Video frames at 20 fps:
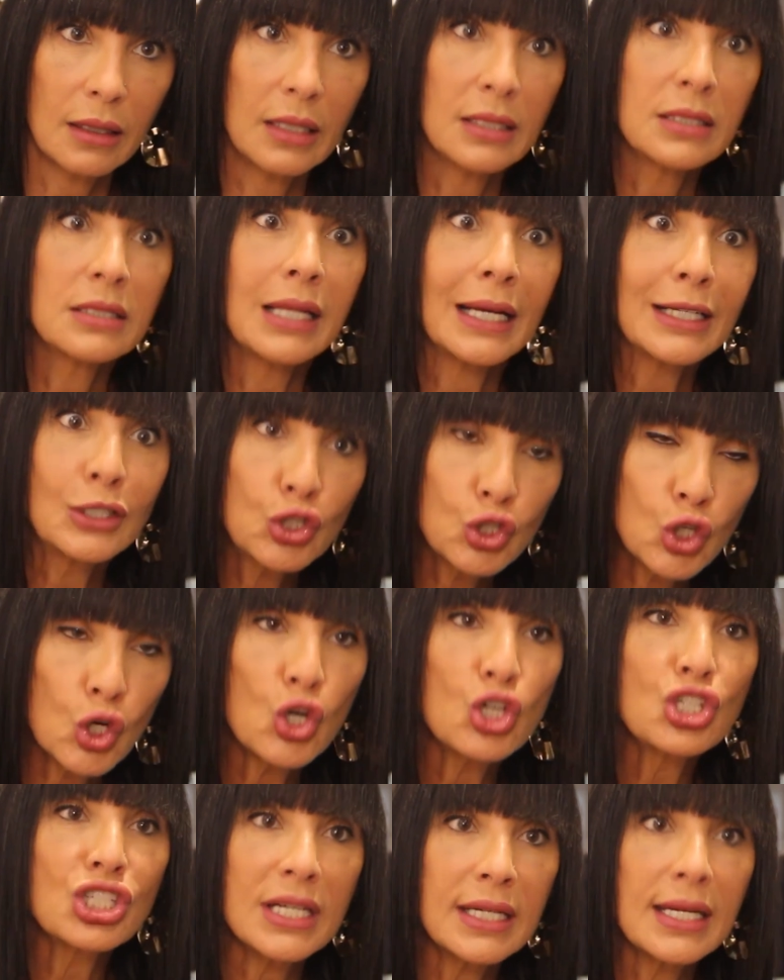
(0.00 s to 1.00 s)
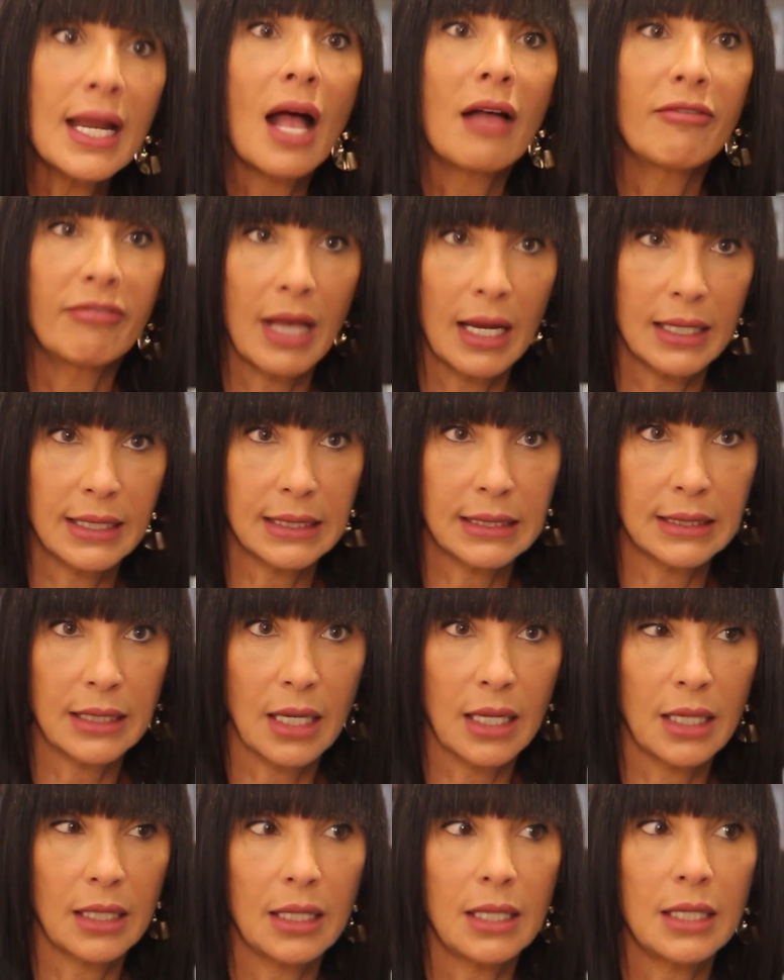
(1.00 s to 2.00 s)
It's like Church in
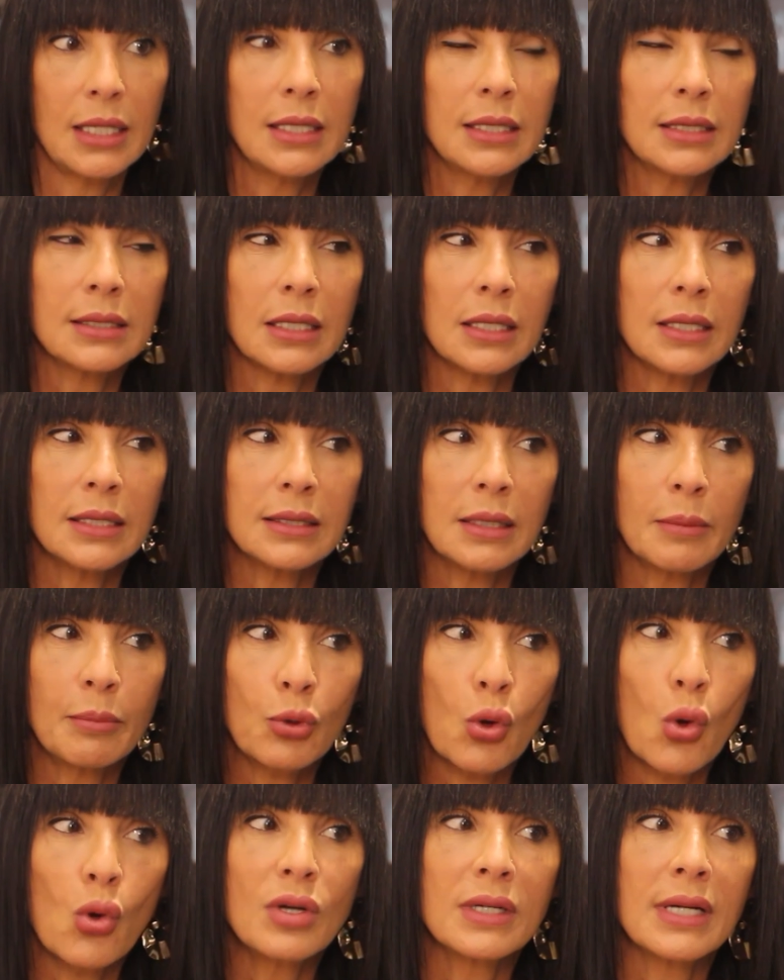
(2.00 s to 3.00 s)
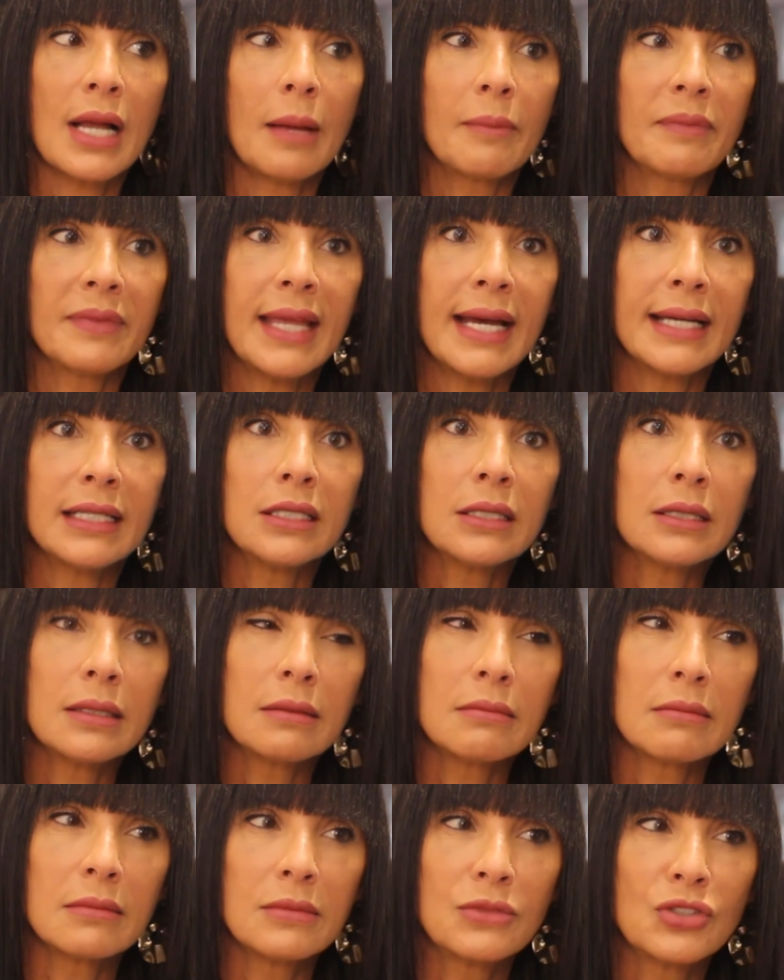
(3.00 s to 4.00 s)
Afghanistan is a program that
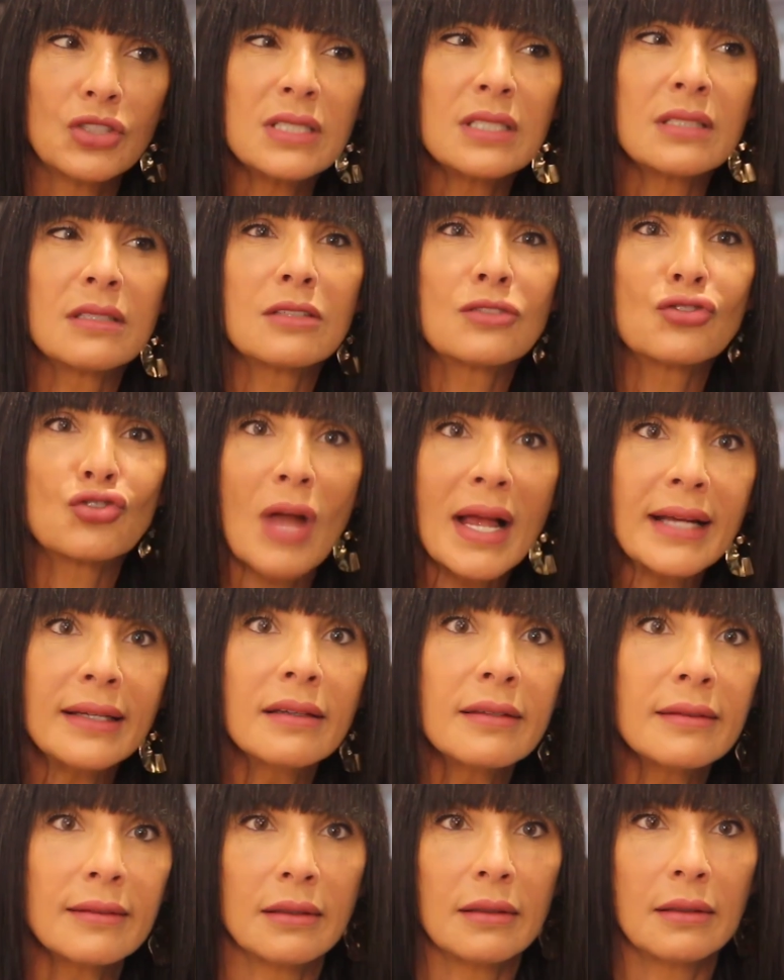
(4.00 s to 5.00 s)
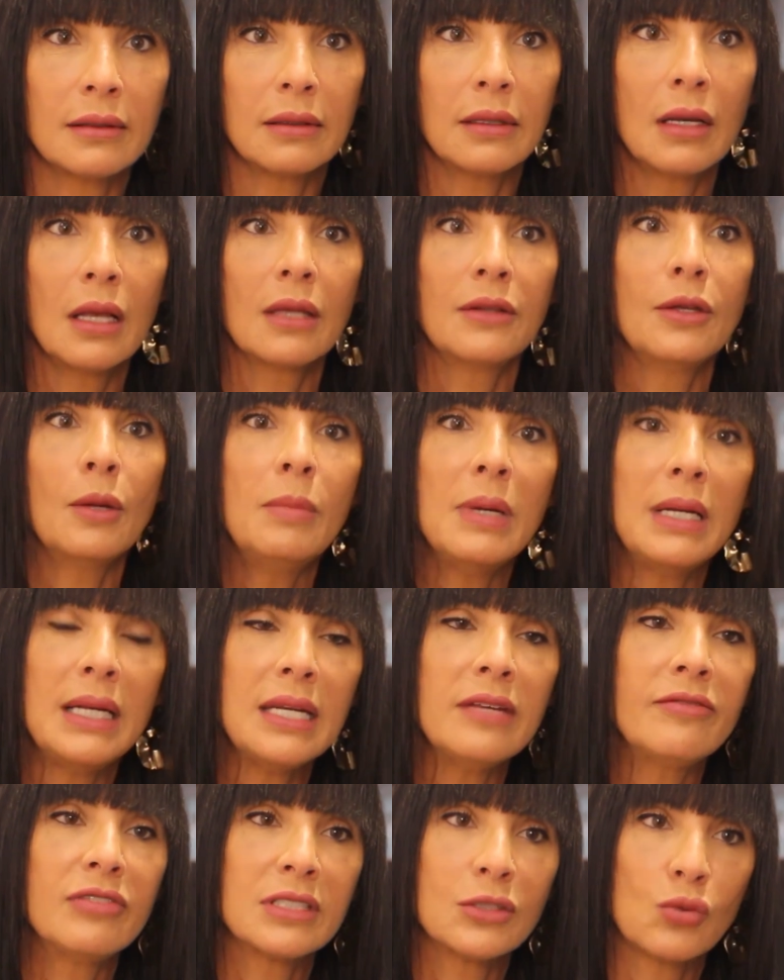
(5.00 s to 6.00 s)
just strengthens the
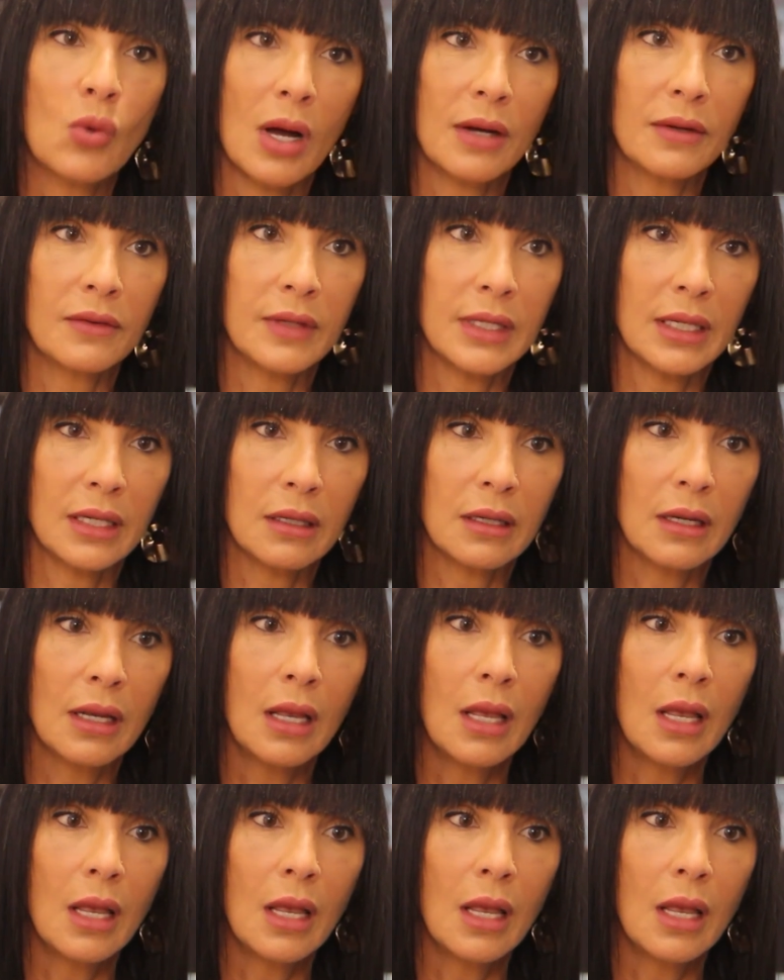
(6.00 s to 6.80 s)
believers who are there.